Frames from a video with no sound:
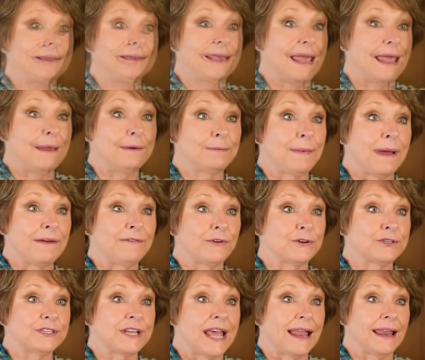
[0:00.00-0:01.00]
I came to my
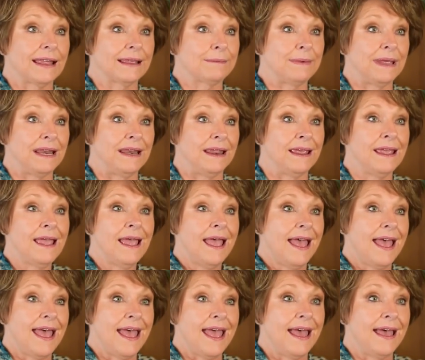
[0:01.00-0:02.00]
first ALEC meeting
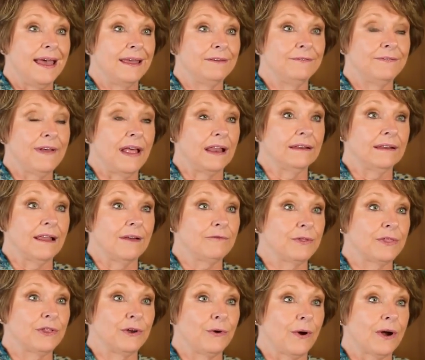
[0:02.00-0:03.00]
and fell in
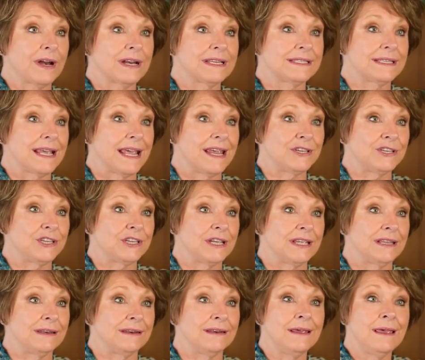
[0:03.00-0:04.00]
love with an
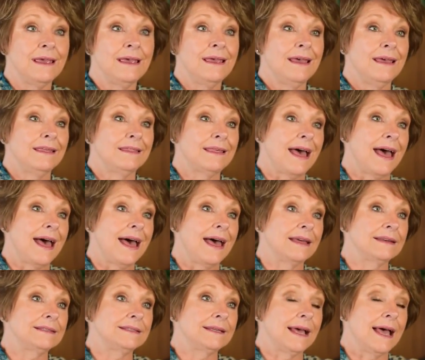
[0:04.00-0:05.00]
organization
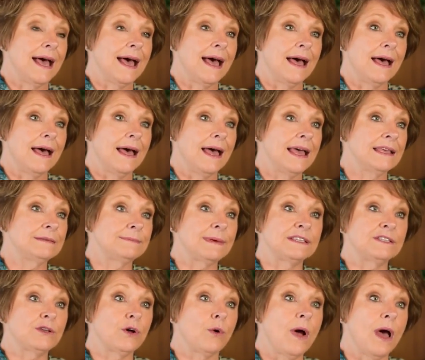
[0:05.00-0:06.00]
that has
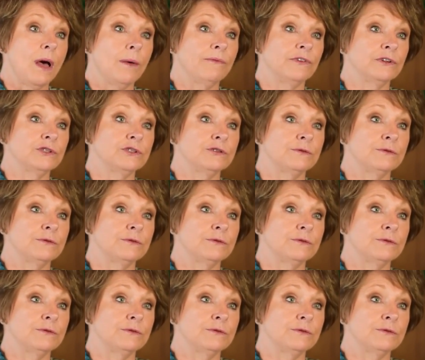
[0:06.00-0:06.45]
been so helpful